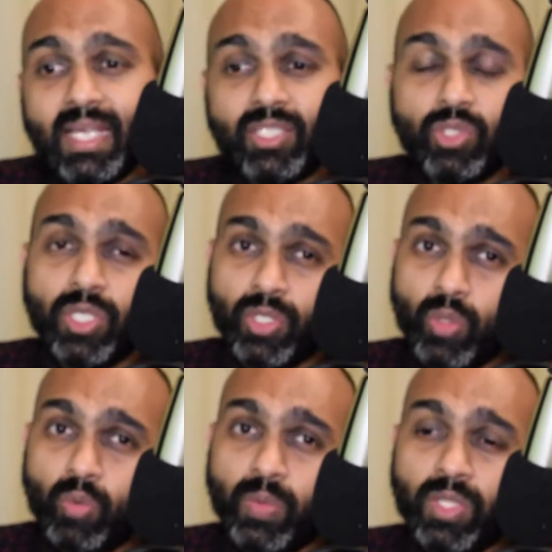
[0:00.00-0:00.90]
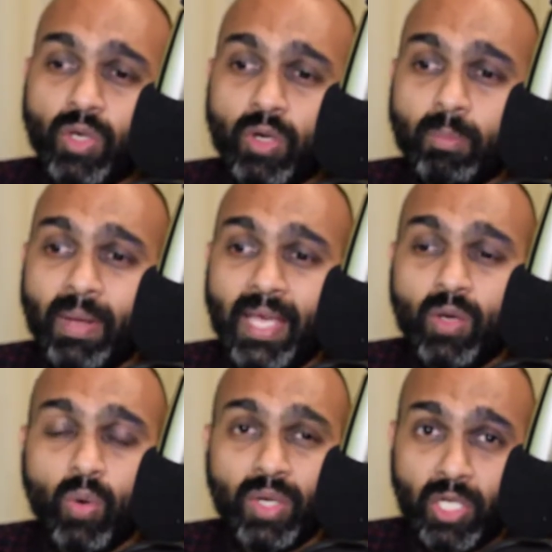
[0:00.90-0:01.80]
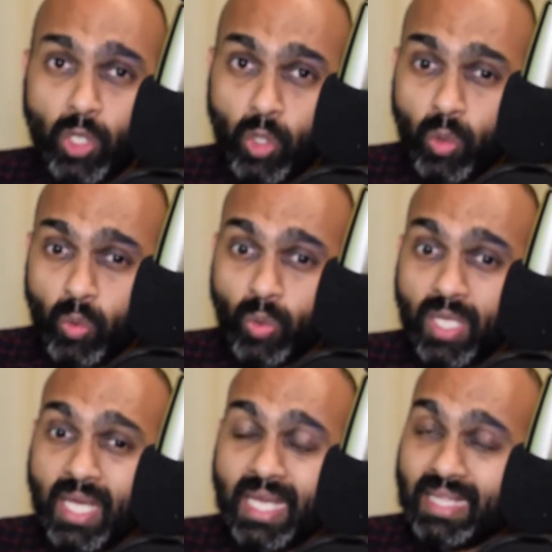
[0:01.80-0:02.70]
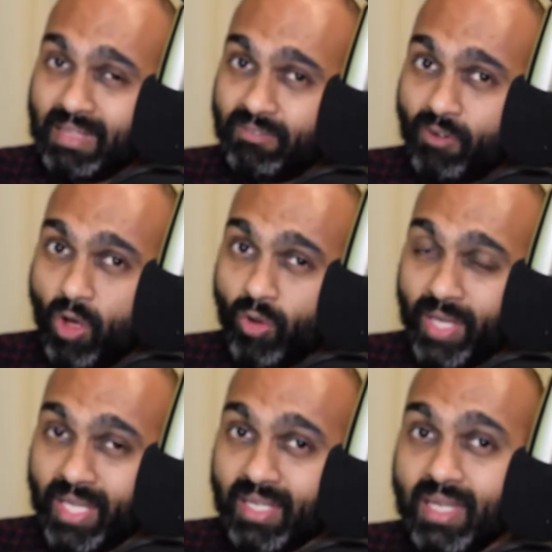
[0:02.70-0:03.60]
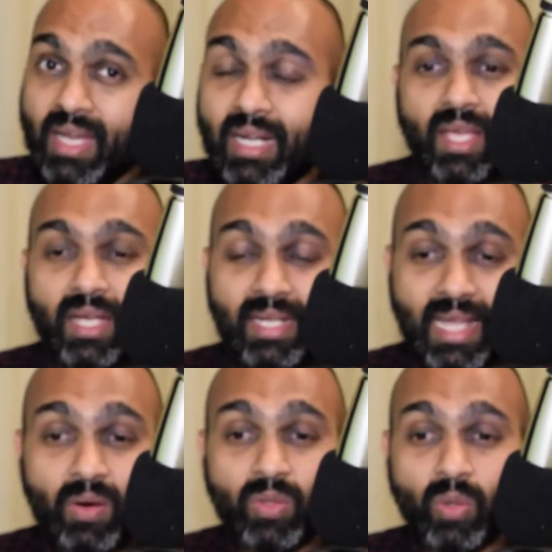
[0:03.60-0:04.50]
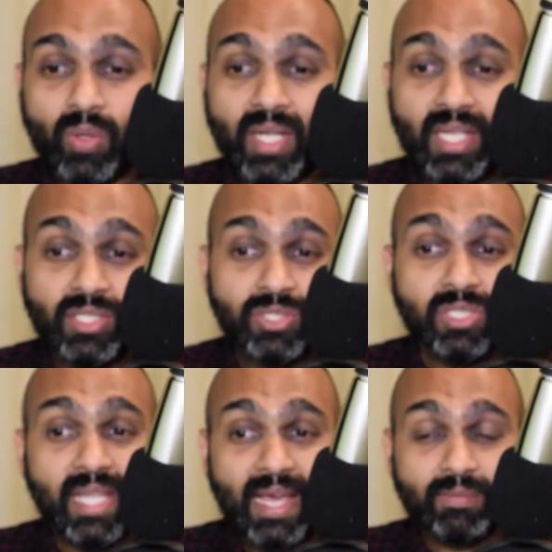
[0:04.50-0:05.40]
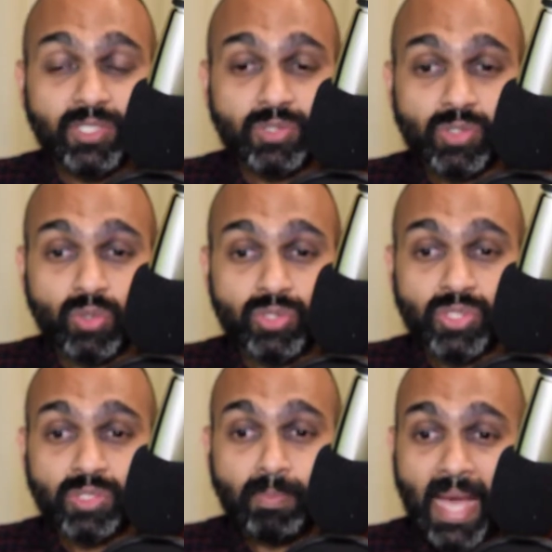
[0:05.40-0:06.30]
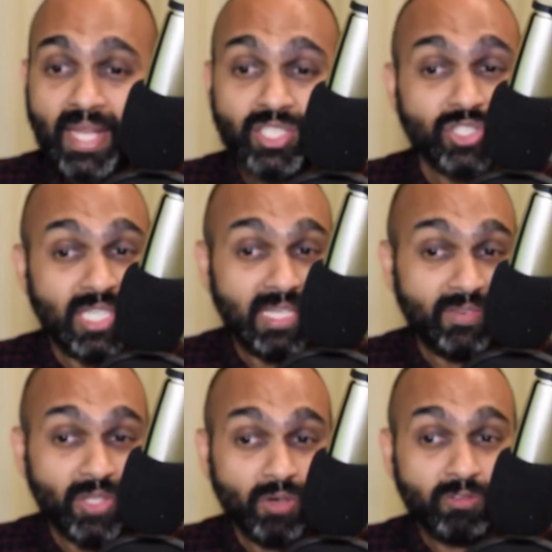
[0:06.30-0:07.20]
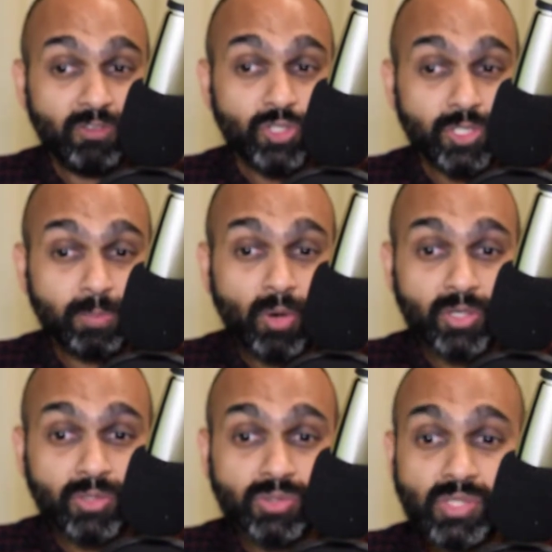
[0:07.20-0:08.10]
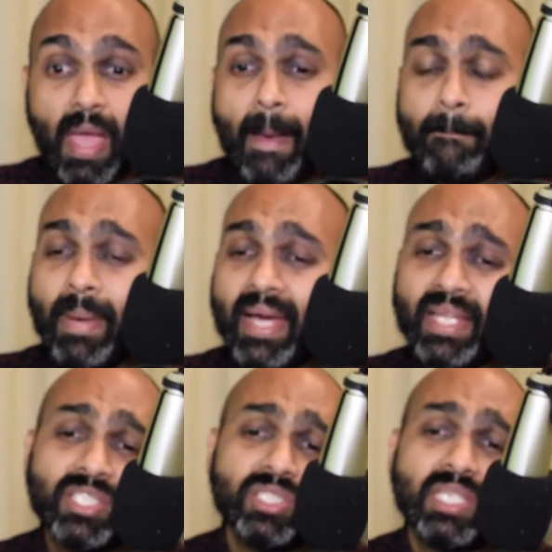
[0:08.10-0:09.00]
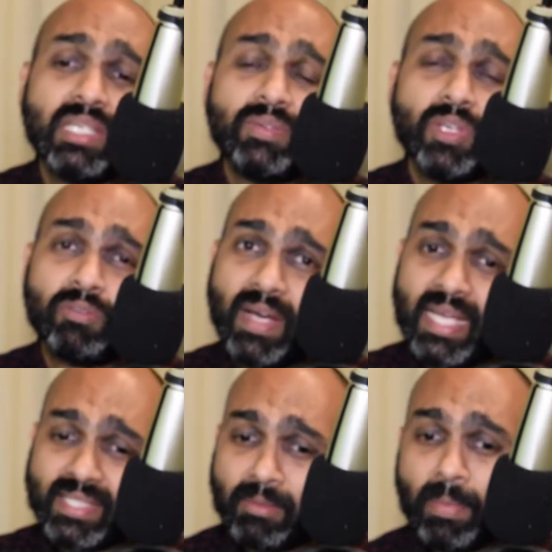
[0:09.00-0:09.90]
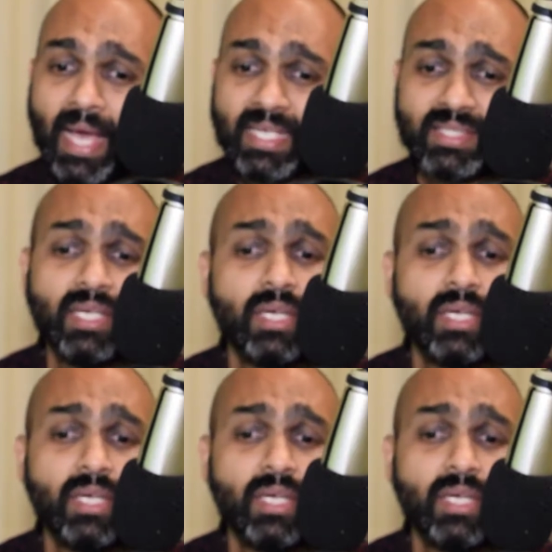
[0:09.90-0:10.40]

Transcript: that you can do with your Play Core include the following. Download additional language resources, manage delivery of feature modules, manage delivery of asset packs,